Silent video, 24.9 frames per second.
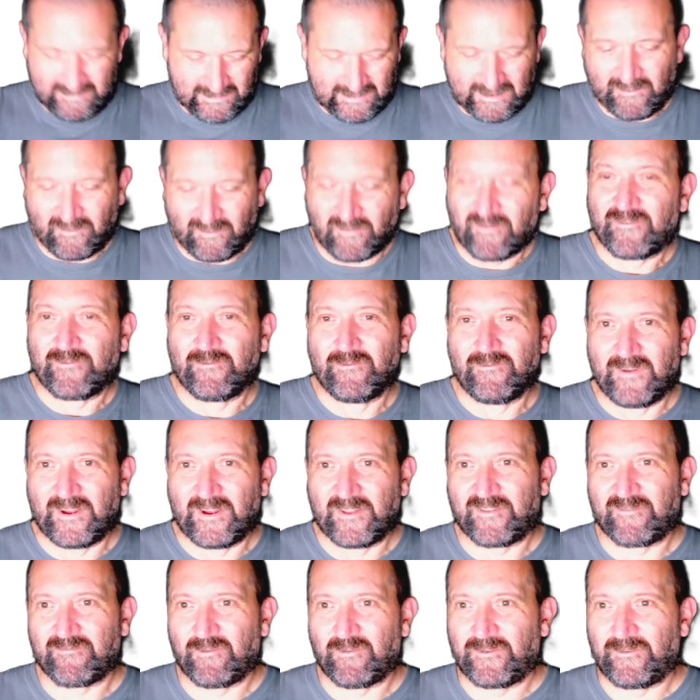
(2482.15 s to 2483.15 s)
And so
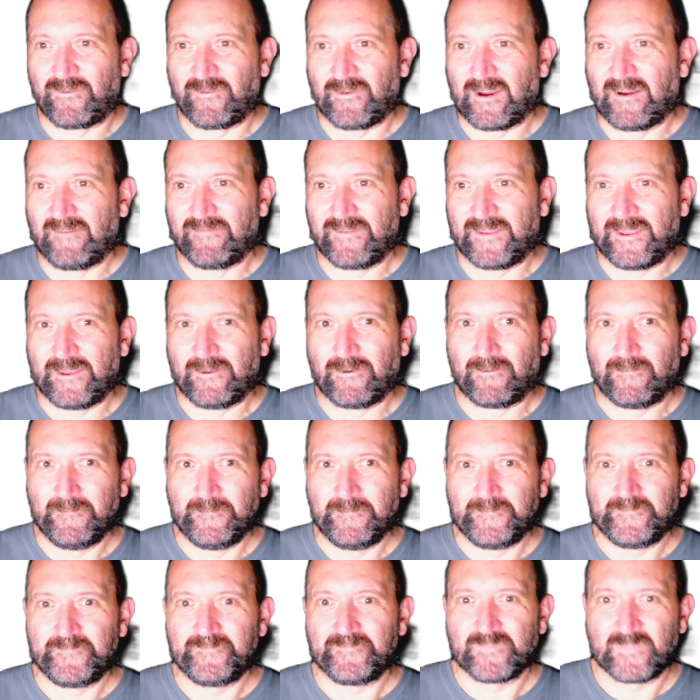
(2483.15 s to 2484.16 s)
that's what you have here,
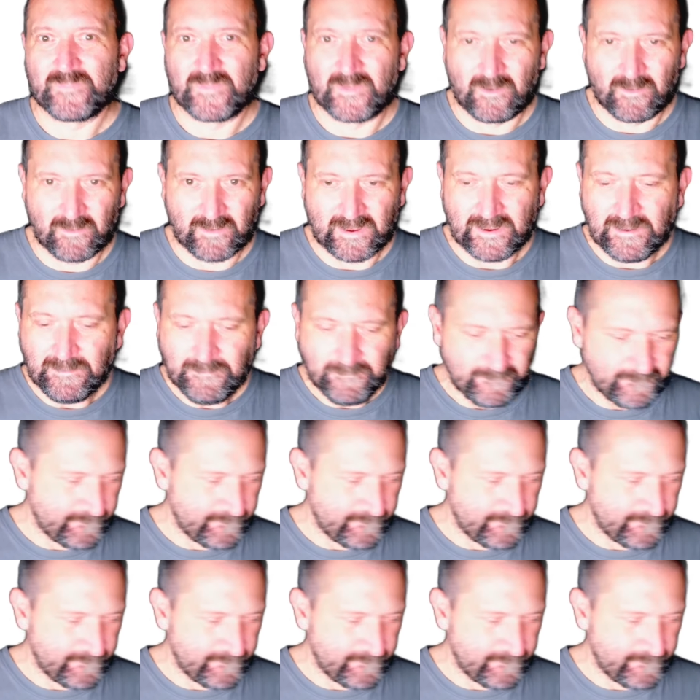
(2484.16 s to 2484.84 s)
okay?